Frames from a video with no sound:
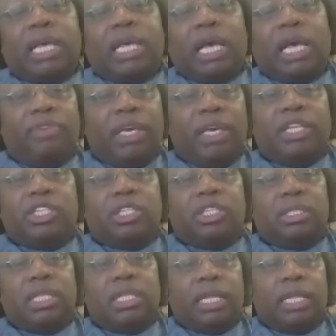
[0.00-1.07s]
is the kind of
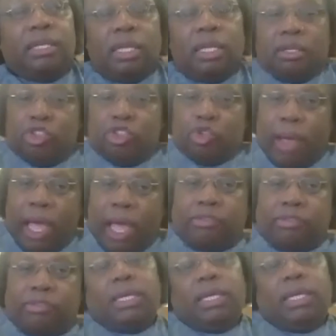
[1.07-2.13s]
engine that
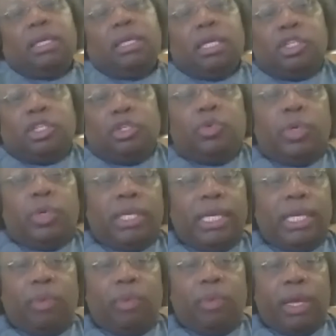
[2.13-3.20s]
drives me to do
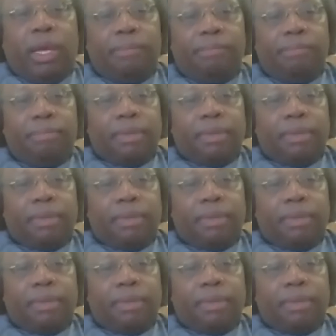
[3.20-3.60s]
it anyway.